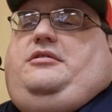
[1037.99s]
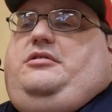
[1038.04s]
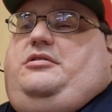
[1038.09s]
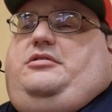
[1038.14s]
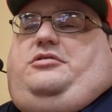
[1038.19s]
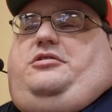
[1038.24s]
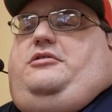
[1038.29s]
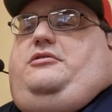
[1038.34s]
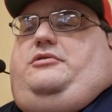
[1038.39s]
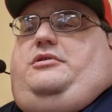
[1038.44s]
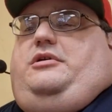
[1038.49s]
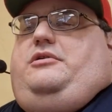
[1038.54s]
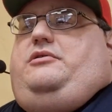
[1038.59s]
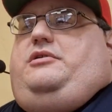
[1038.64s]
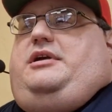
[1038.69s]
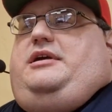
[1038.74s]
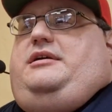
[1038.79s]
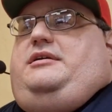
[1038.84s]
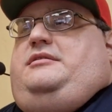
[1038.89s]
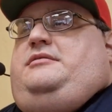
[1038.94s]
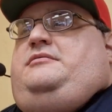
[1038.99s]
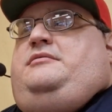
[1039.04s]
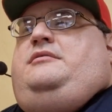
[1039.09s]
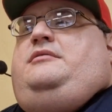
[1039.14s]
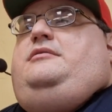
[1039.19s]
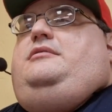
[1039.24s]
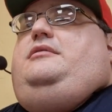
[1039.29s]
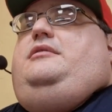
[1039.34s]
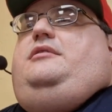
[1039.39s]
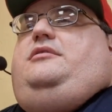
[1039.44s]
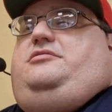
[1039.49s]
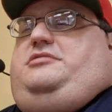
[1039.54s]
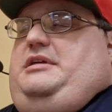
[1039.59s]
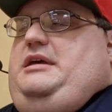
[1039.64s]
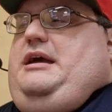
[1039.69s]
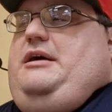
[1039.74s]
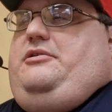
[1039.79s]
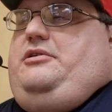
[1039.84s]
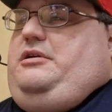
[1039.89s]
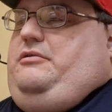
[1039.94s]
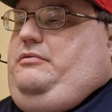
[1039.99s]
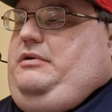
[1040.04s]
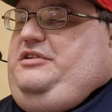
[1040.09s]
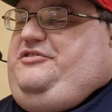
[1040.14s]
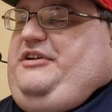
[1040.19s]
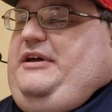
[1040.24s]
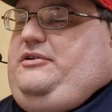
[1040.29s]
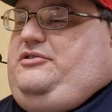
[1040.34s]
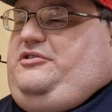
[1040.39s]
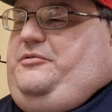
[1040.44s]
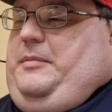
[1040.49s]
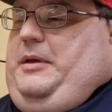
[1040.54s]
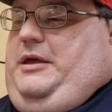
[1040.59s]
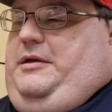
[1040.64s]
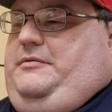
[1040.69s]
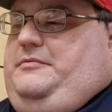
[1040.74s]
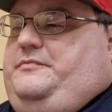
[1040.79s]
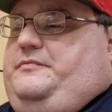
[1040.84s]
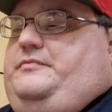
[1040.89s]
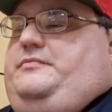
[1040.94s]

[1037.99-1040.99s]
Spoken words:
so you can see how you can reach out to me.